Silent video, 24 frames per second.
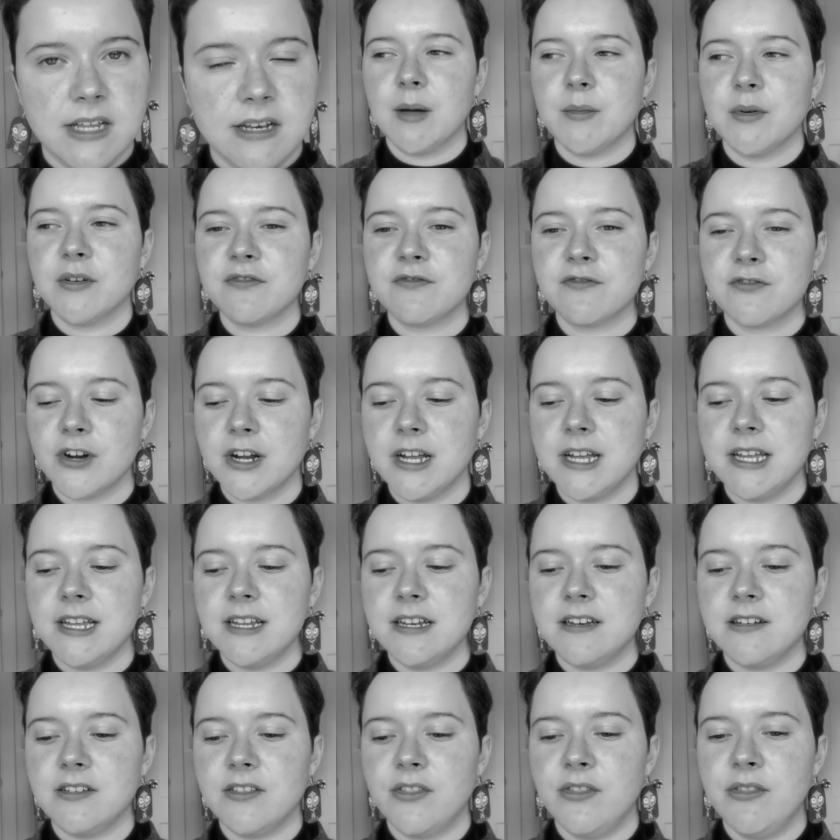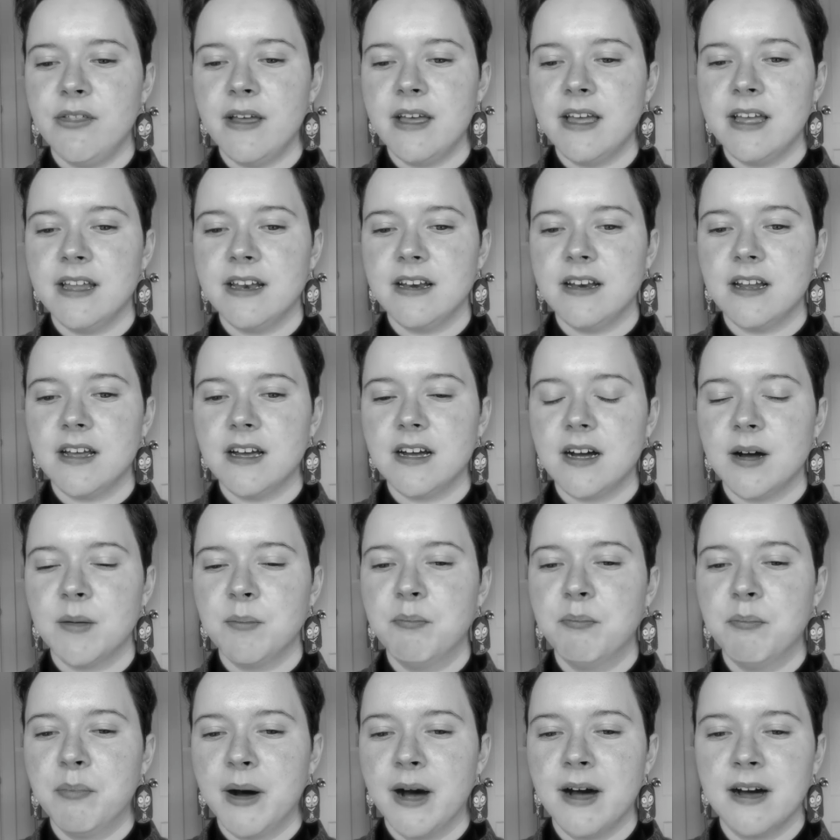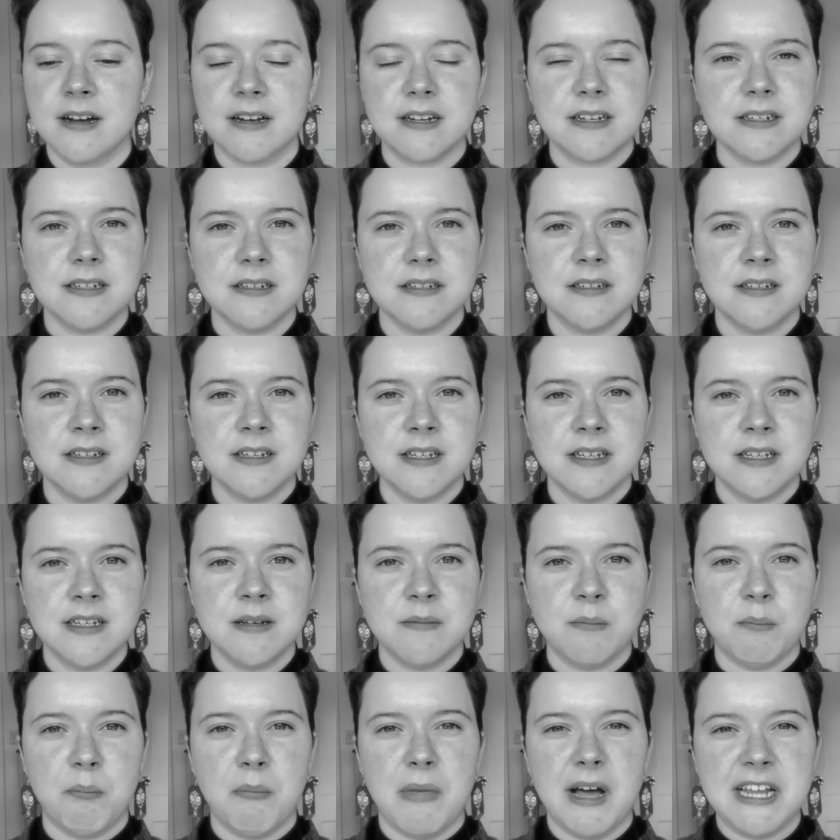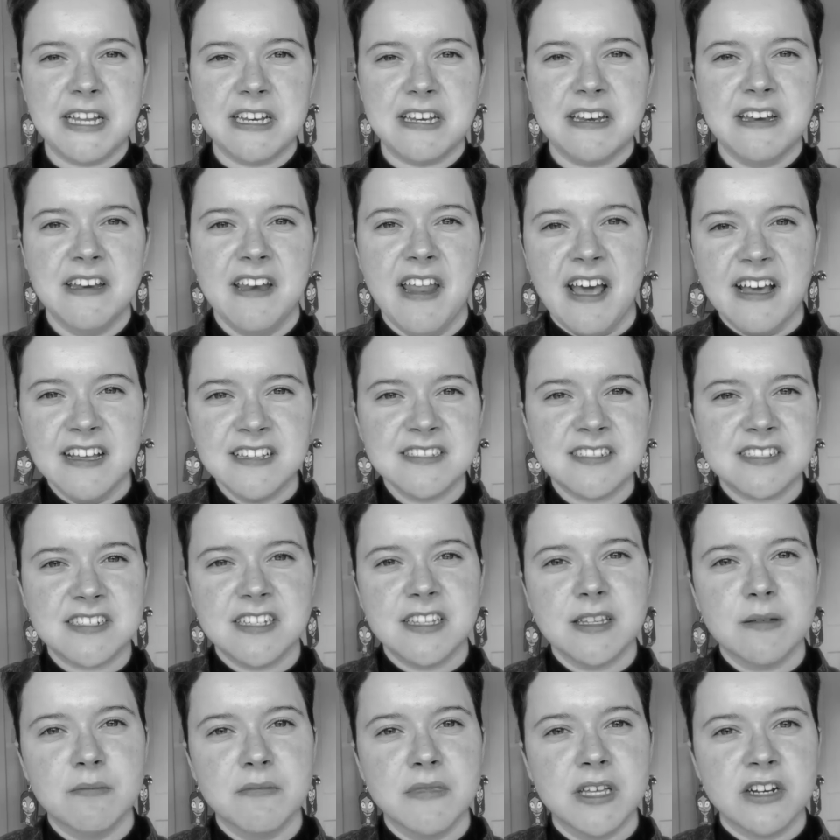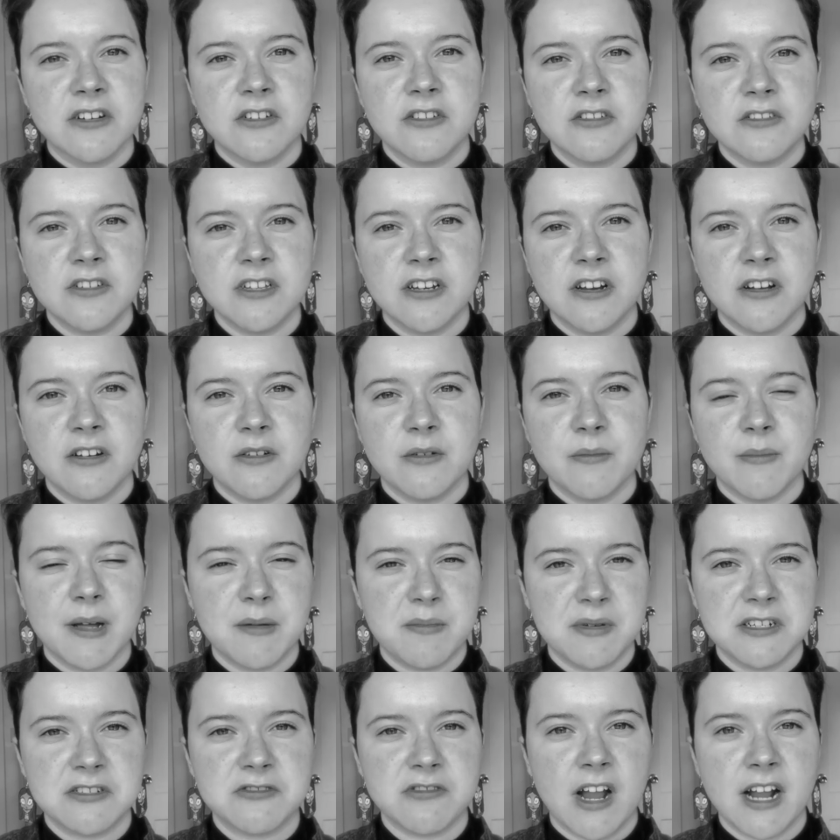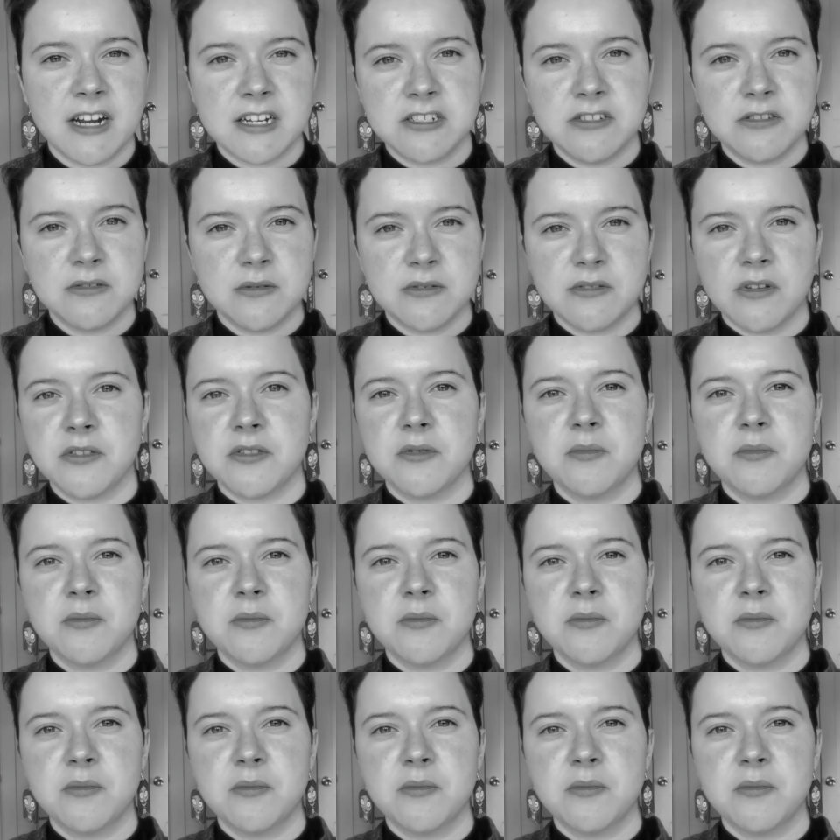I'm afraid that a bug might nest in the middle, you know, it might be attracted to it with all the